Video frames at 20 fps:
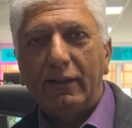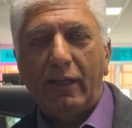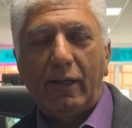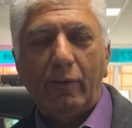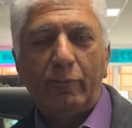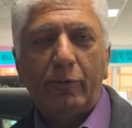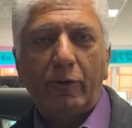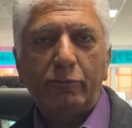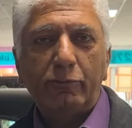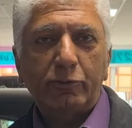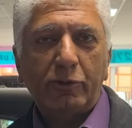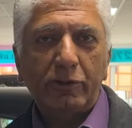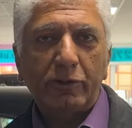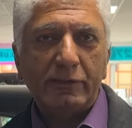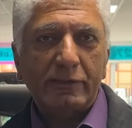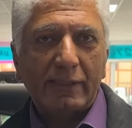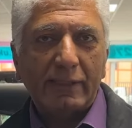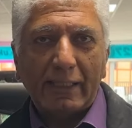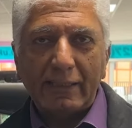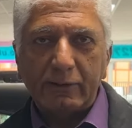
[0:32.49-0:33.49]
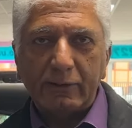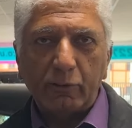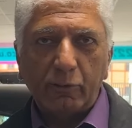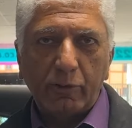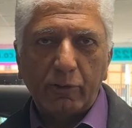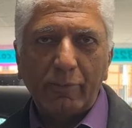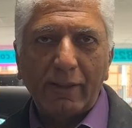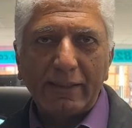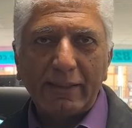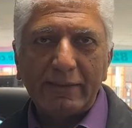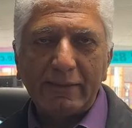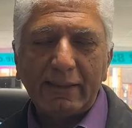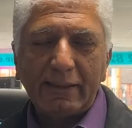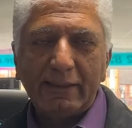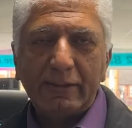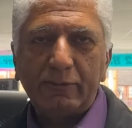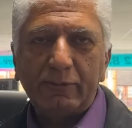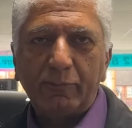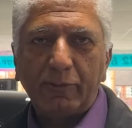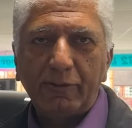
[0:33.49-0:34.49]
I'm not trying to slate all the main
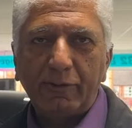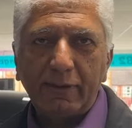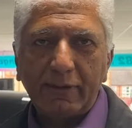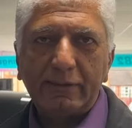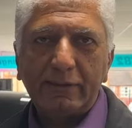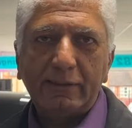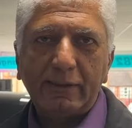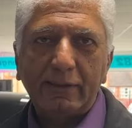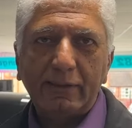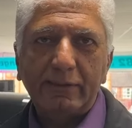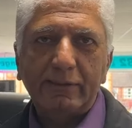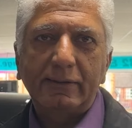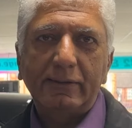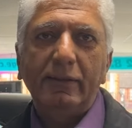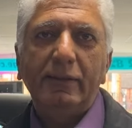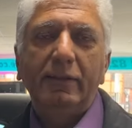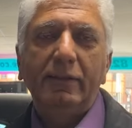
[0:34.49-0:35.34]
dealers, but this is